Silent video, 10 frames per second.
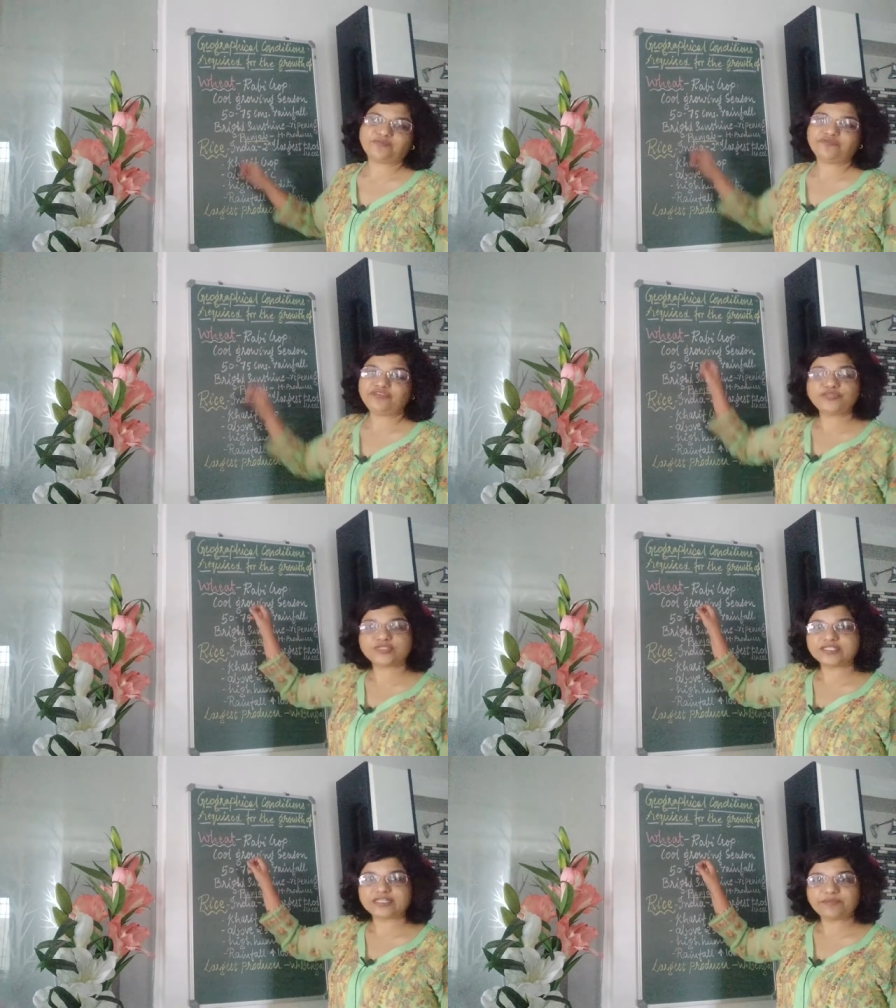Wheat
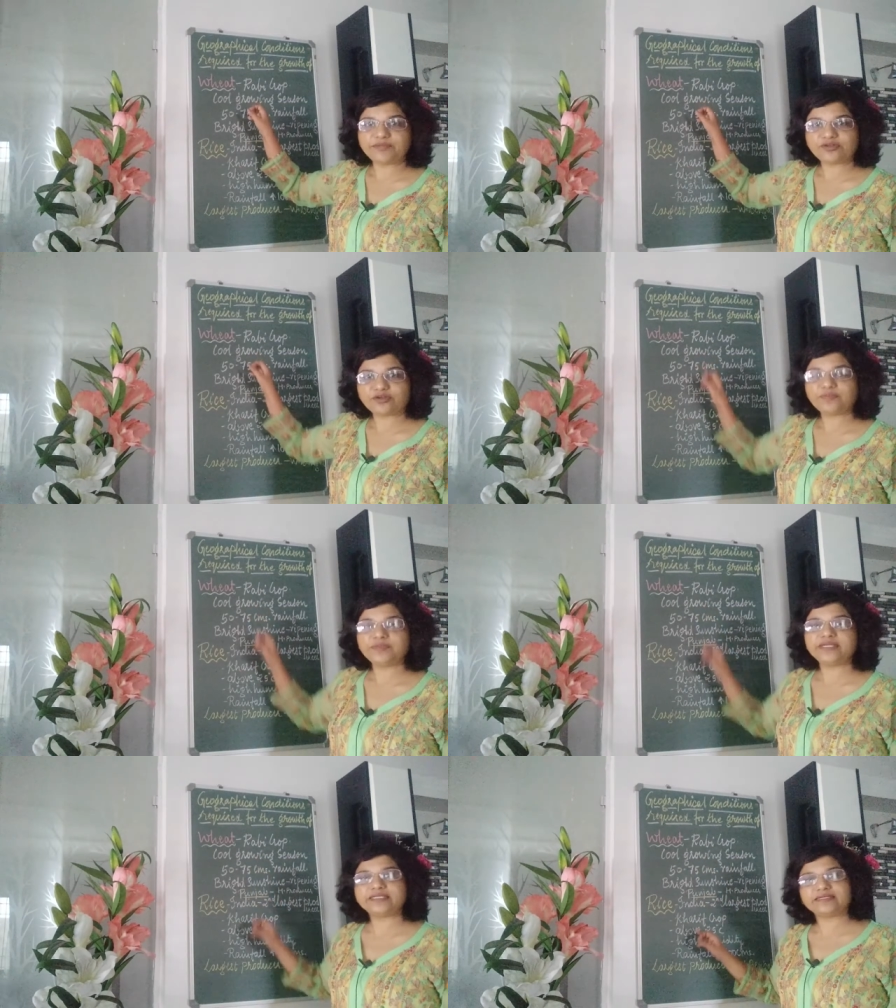was a rabi crop.
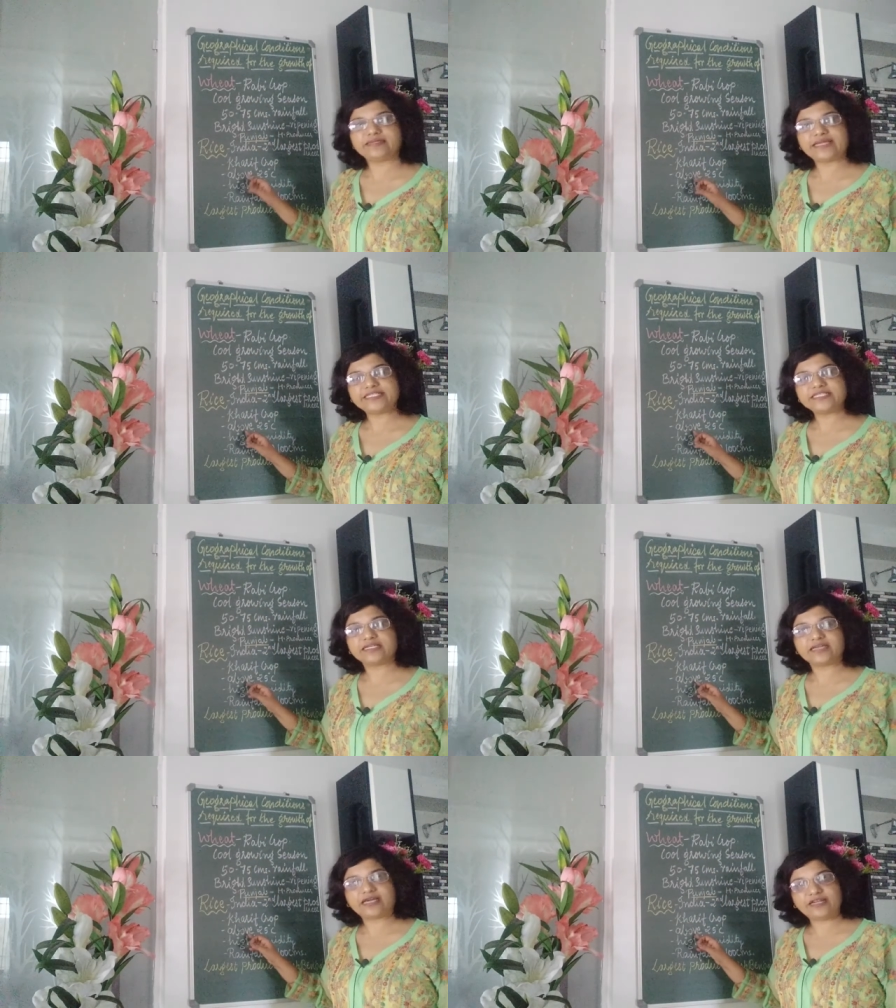Rice is
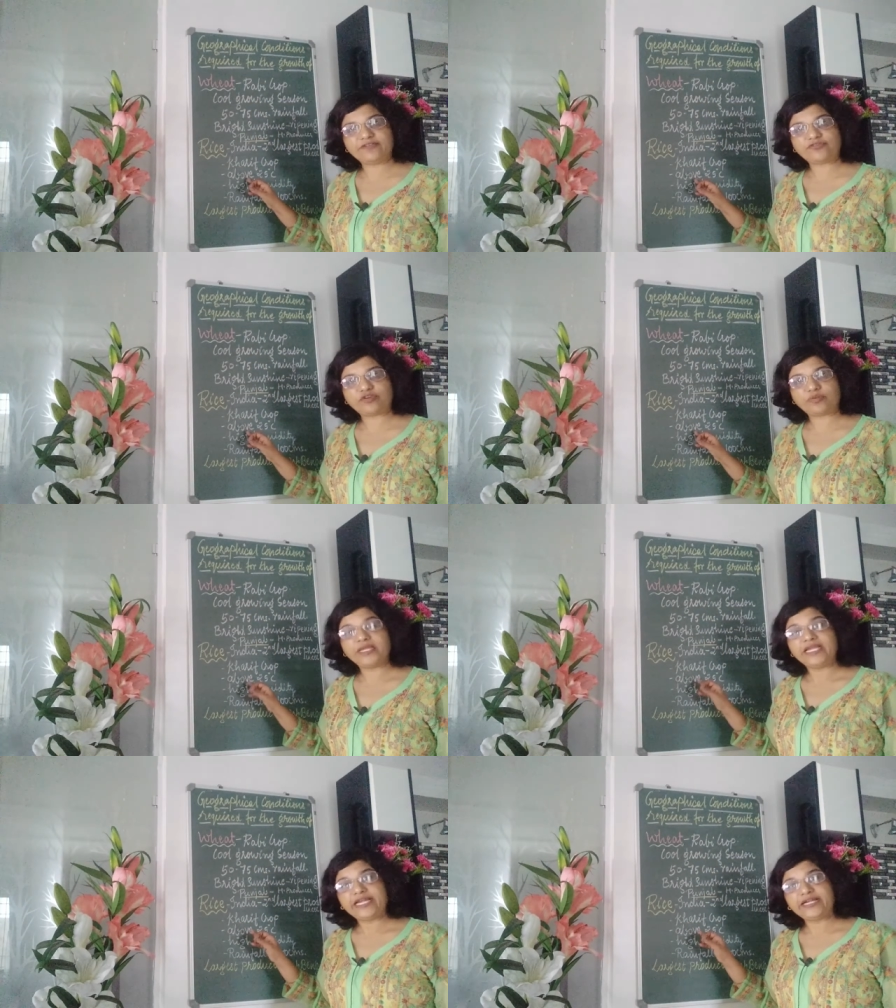a kharif crop.
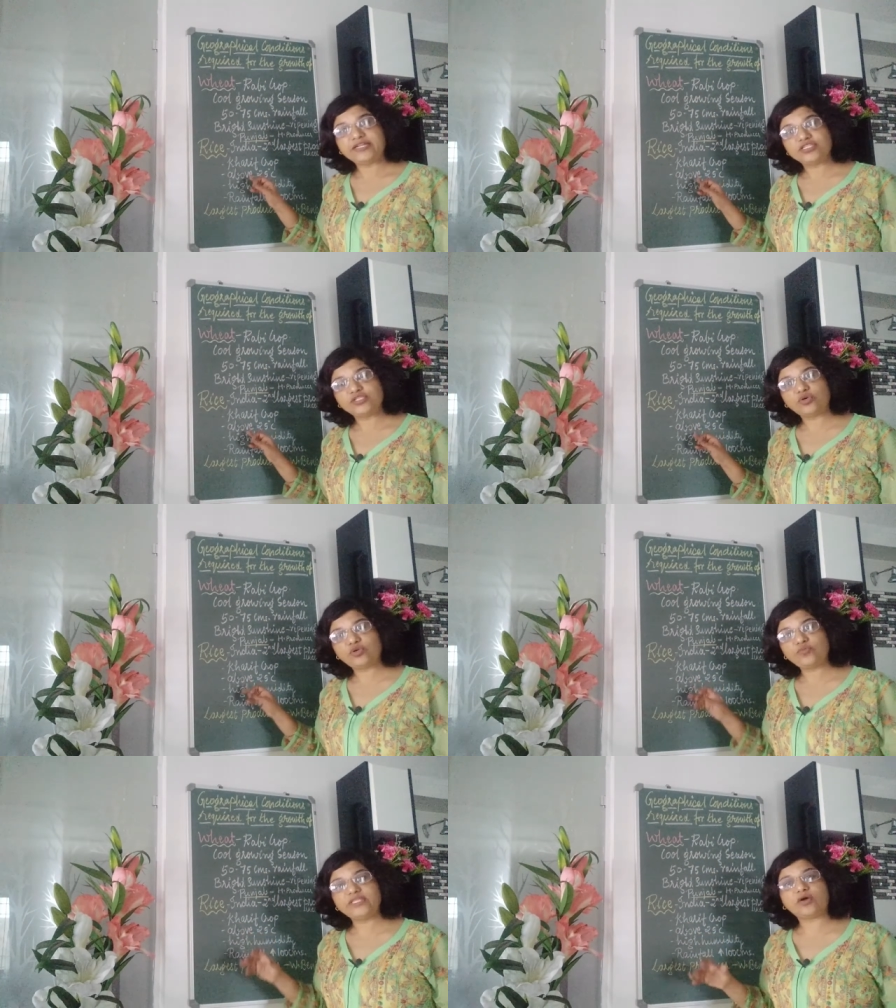It is
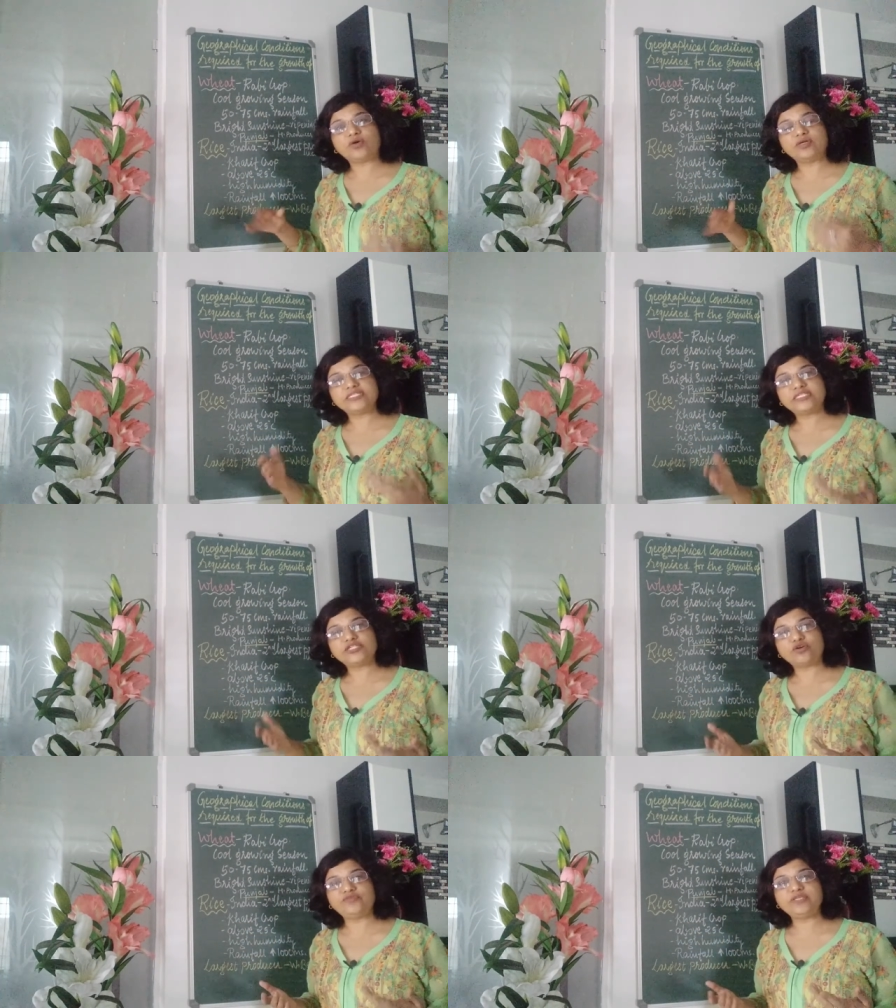grown with the onset
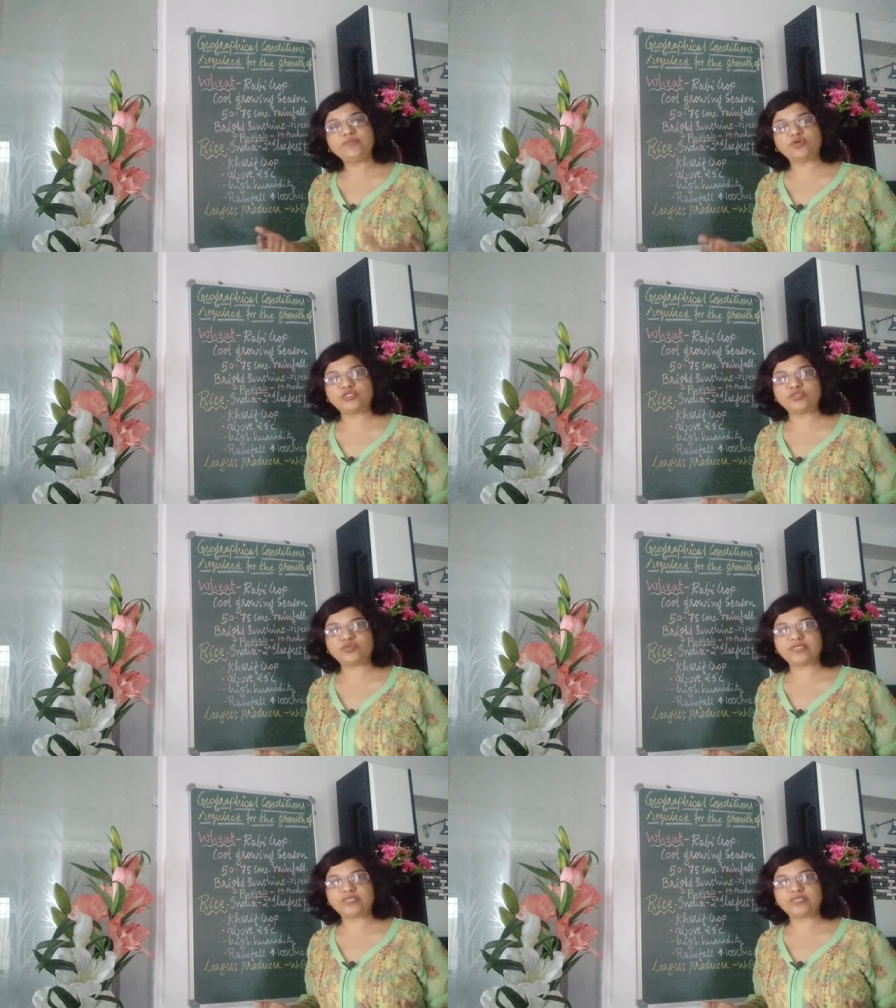of the monsoon.